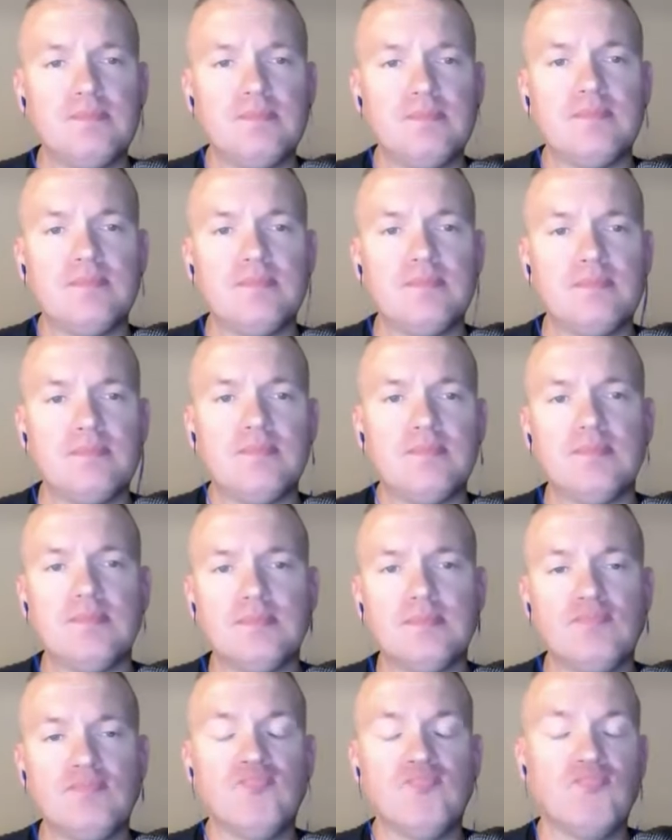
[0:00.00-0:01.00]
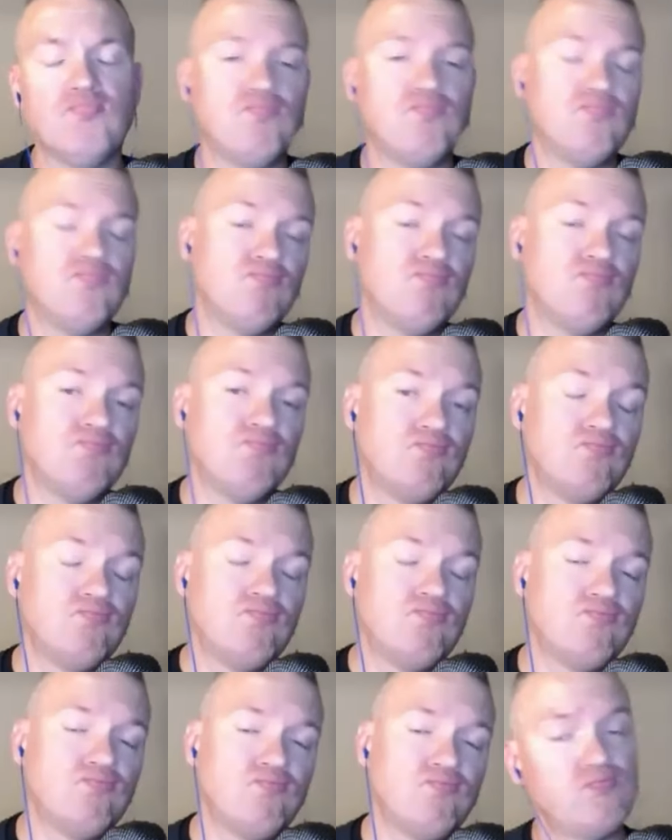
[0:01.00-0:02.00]

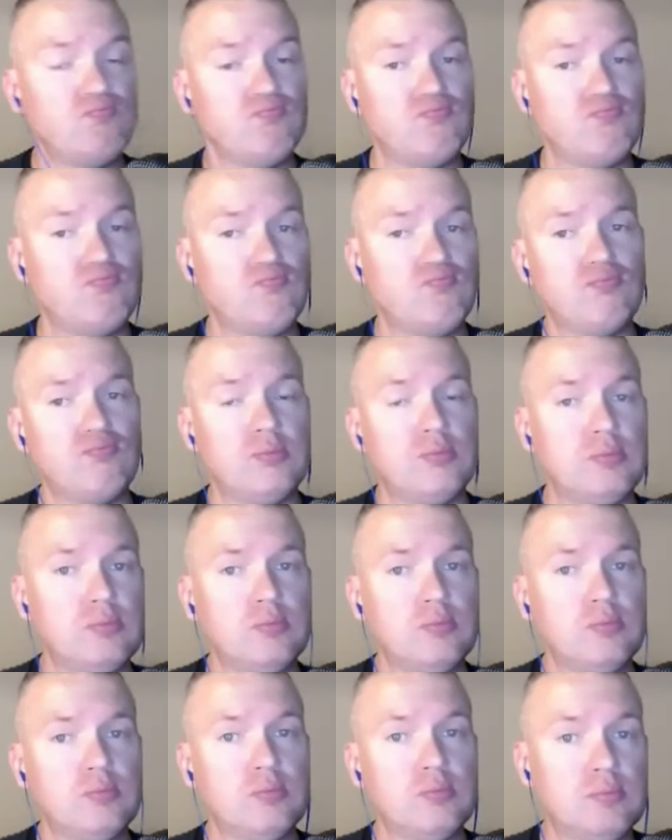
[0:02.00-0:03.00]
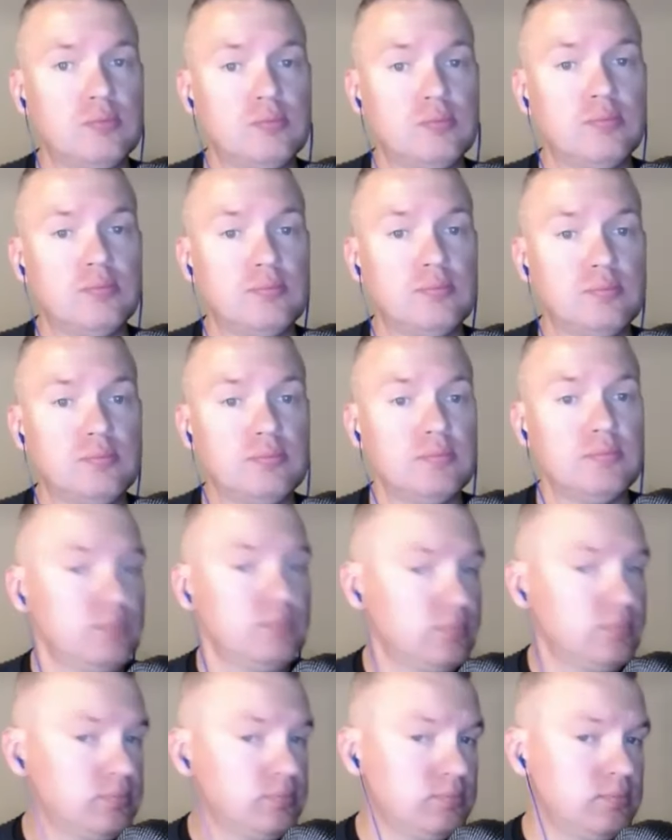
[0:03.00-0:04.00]

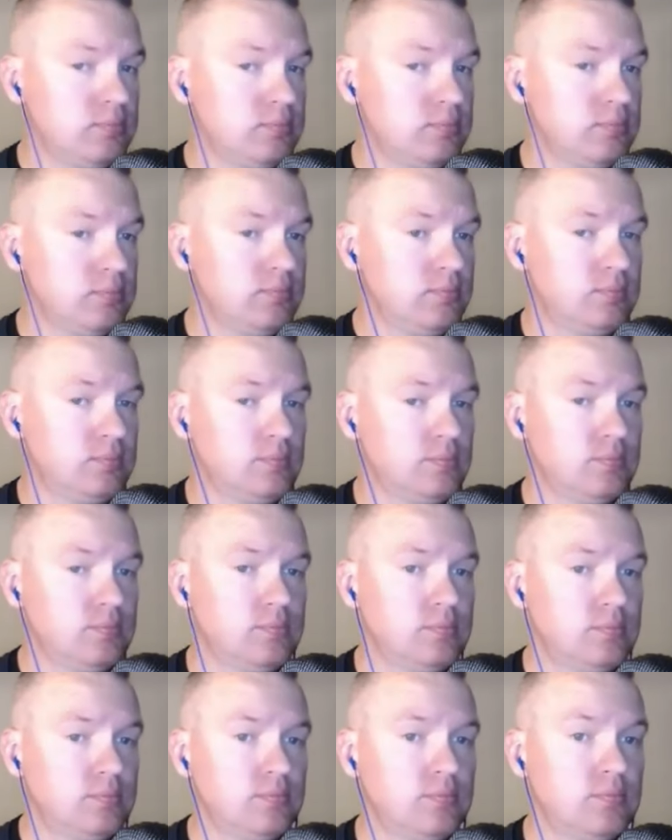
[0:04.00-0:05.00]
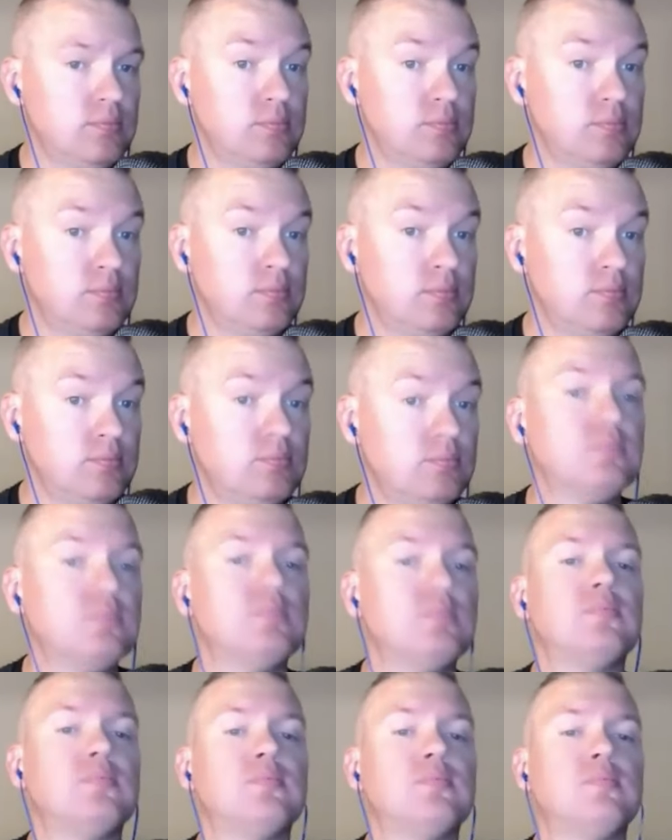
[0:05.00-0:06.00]

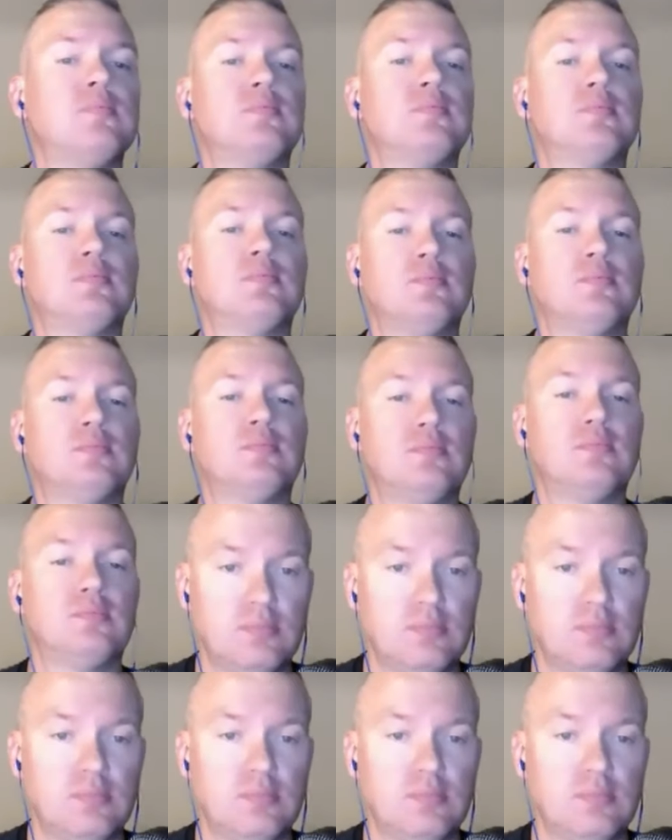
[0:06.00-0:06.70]
This person isn't speaking.